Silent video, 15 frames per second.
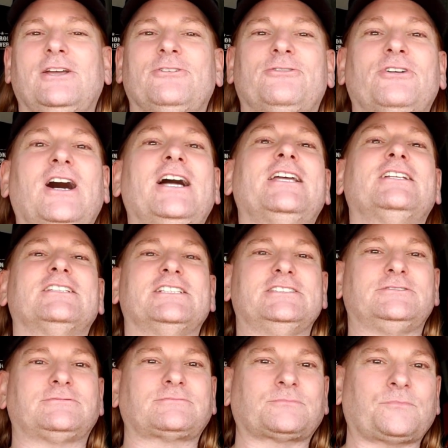
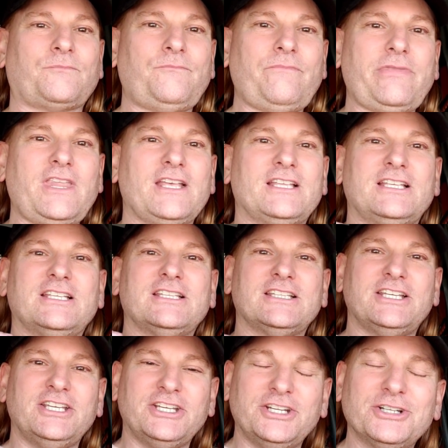Finally,
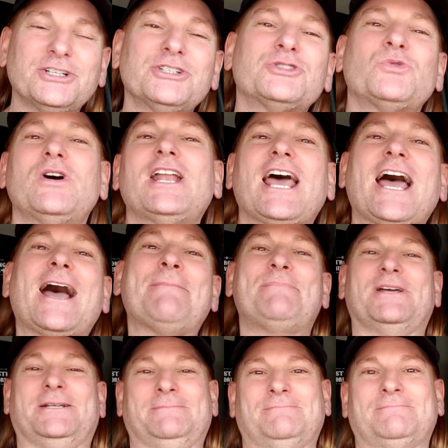here's what
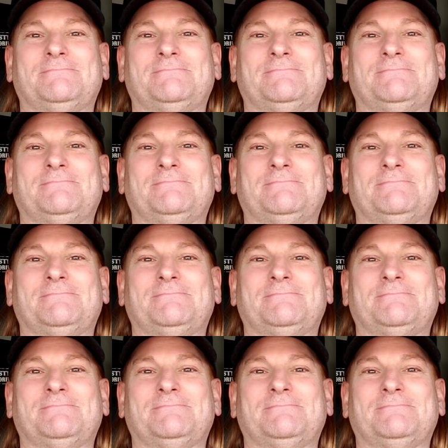happened.